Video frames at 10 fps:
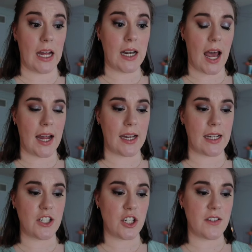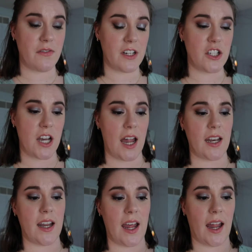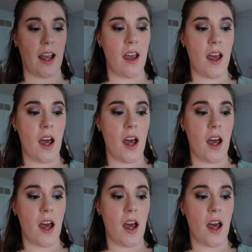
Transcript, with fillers: and I just finished editing